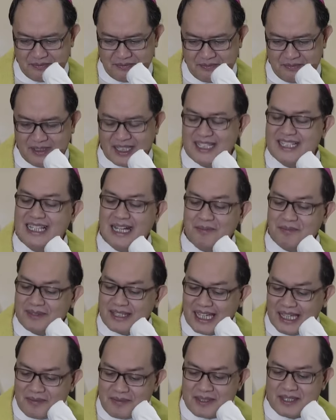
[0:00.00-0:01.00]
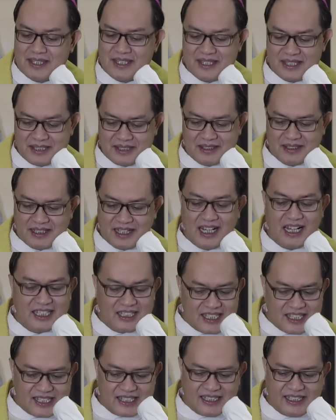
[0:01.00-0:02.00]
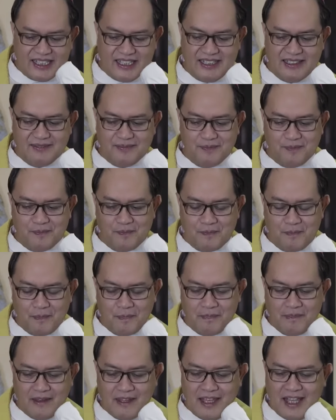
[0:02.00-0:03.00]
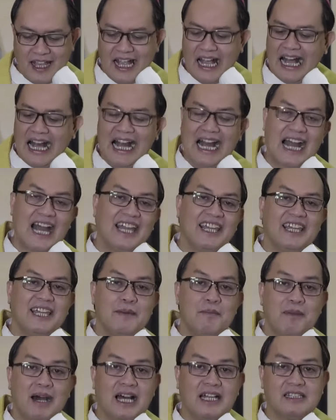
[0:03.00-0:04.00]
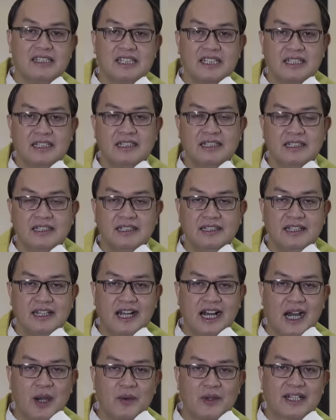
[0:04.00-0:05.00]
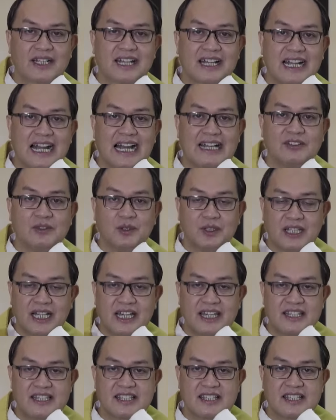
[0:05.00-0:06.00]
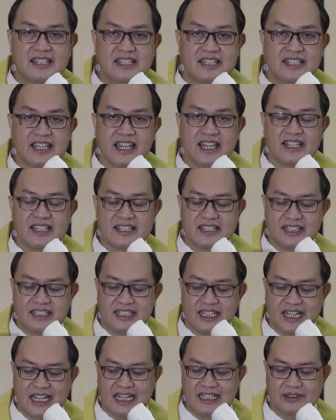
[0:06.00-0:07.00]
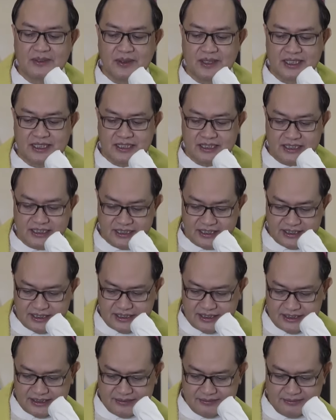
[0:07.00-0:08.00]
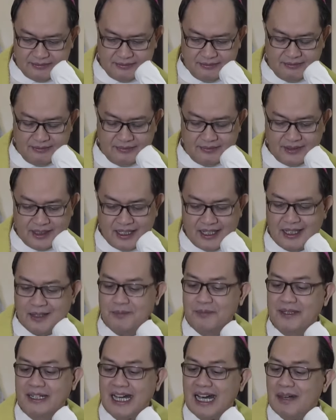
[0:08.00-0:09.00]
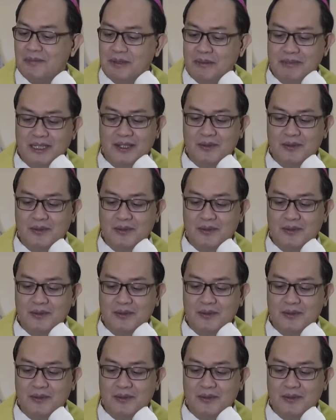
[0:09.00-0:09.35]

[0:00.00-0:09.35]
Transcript: But sometimes, honestly, I imagine our canonized saints in the Catholic Church probably